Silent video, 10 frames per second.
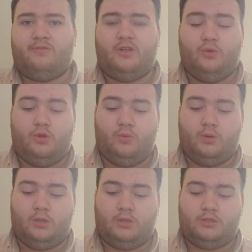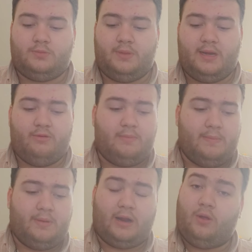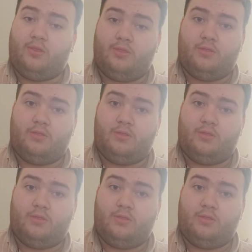few New Worlds, but then I remembered I got